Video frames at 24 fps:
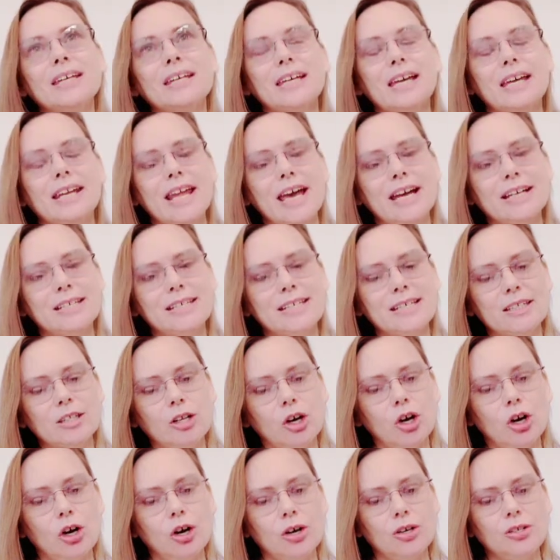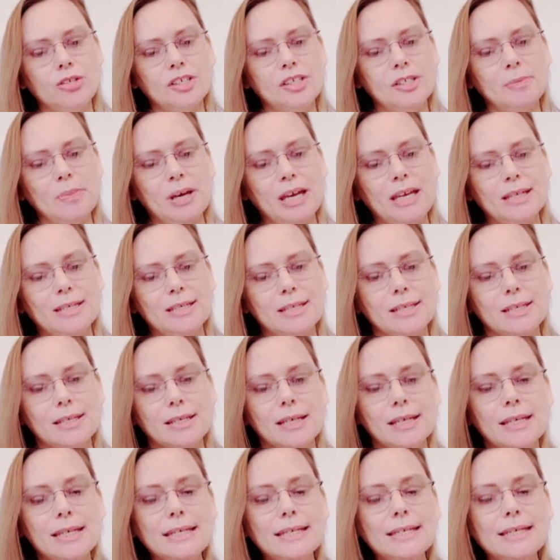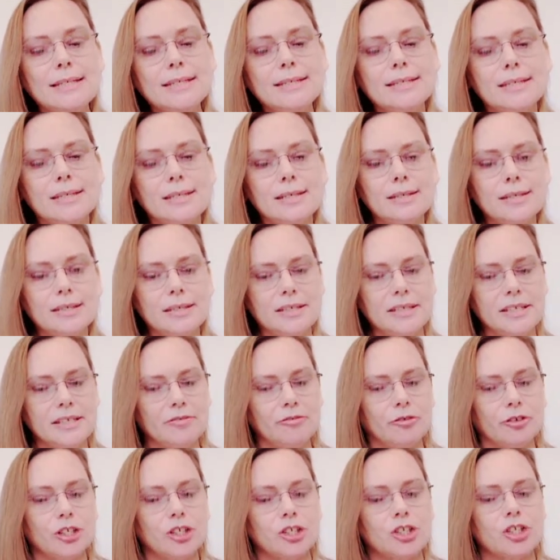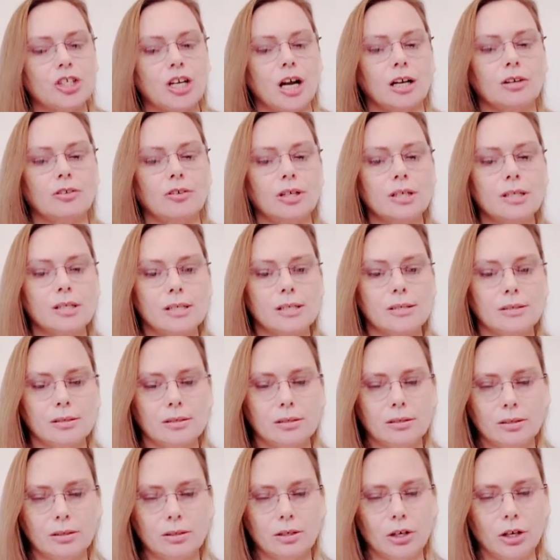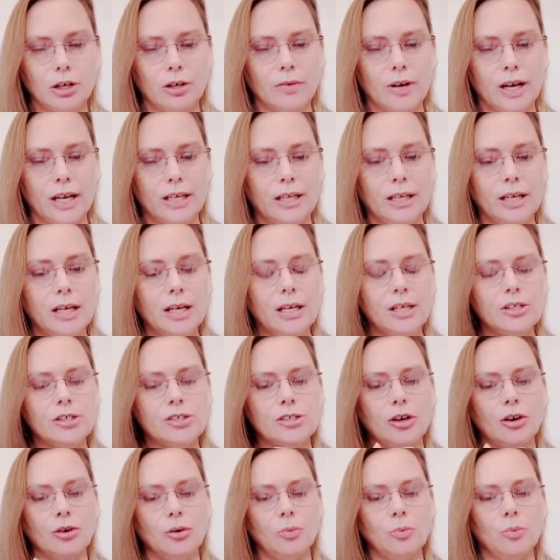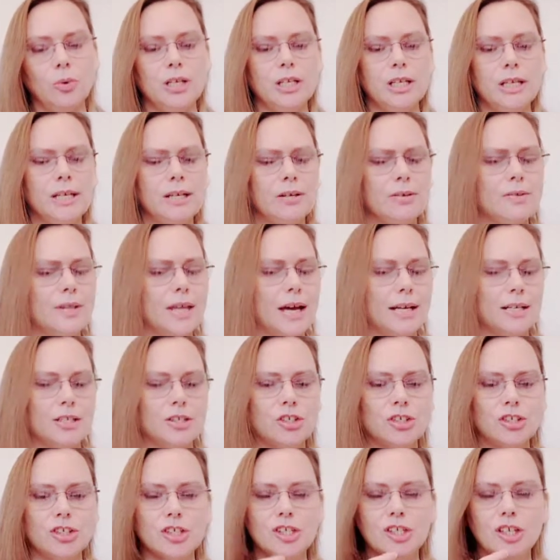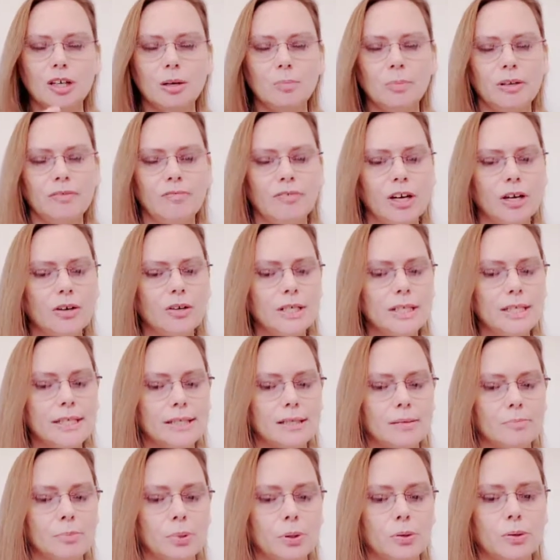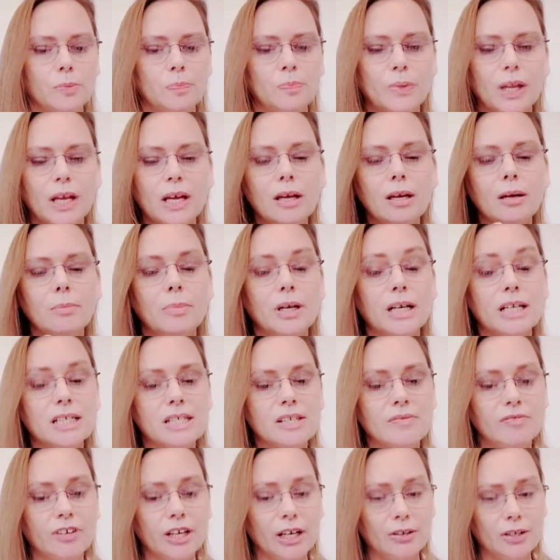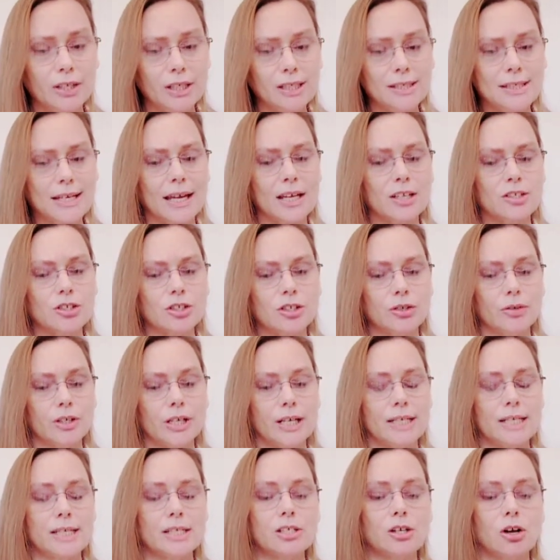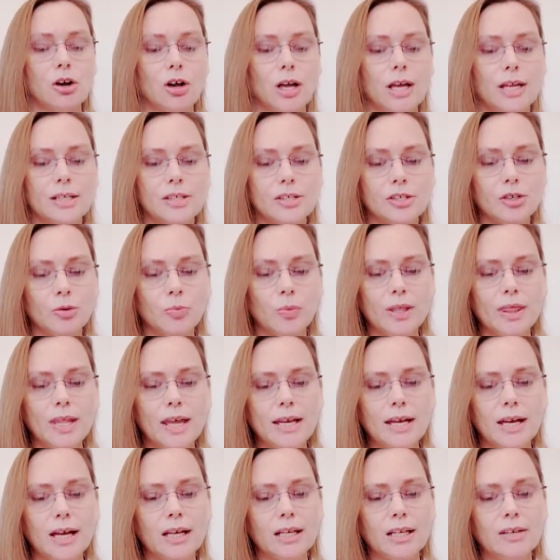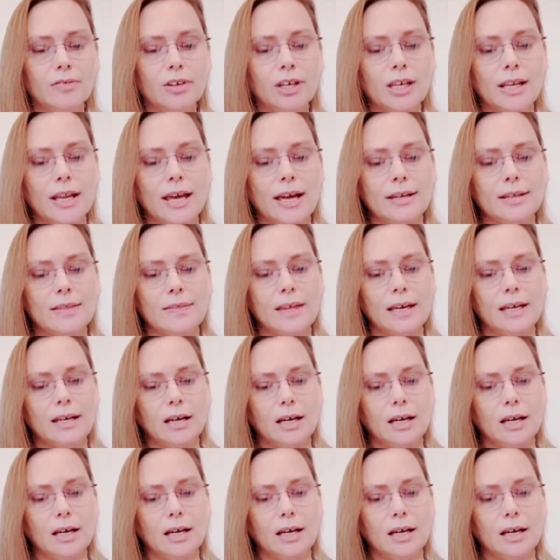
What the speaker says: connecting the heart space into the different chakras. All right, so when you hear that, it's just going to be very simple, but it's very intentional, and I saw it. And so when they kind of connect, they